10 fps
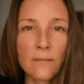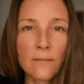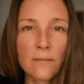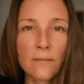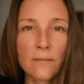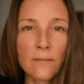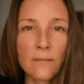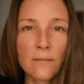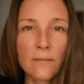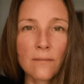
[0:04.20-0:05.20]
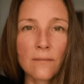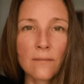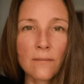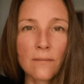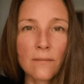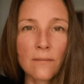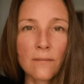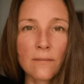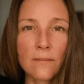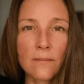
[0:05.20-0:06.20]

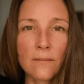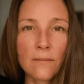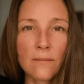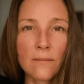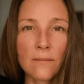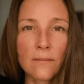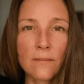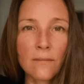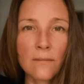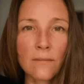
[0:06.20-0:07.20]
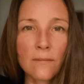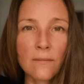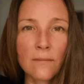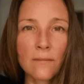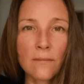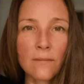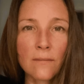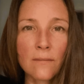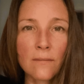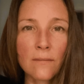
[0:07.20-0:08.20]

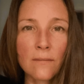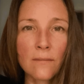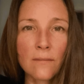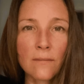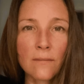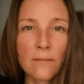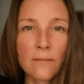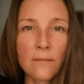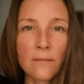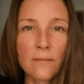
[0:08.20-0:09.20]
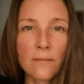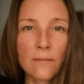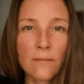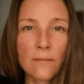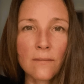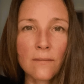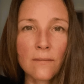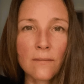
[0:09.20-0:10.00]
The face doesn't move, so there is nothing to read.